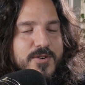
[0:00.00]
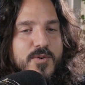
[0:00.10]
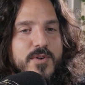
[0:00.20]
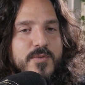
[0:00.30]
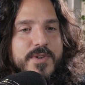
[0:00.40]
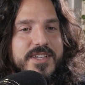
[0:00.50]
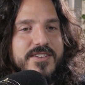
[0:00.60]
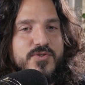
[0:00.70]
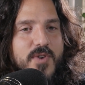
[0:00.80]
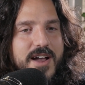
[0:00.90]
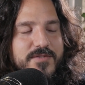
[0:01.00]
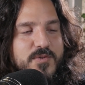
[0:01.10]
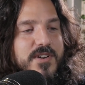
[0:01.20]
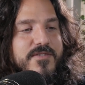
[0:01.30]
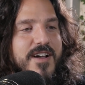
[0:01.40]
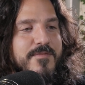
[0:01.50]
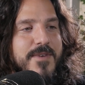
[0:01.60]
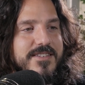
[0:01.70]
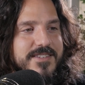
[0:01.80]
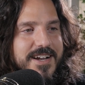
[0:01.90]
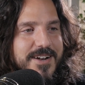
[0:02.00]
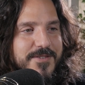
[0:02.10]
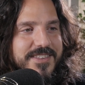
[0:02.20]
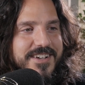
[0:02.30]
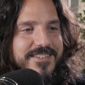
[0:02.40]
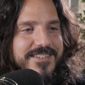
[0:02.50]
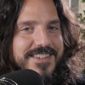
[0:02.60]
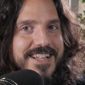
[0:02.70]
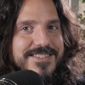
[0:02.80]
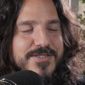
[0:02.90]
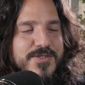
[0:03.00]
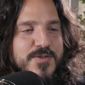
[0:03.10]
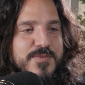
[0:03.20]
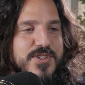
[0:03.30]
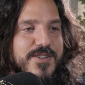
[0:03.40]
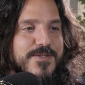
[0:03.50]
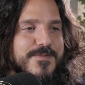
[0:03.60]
Or we could drive 25 miles an hour there. That's a Zoom show.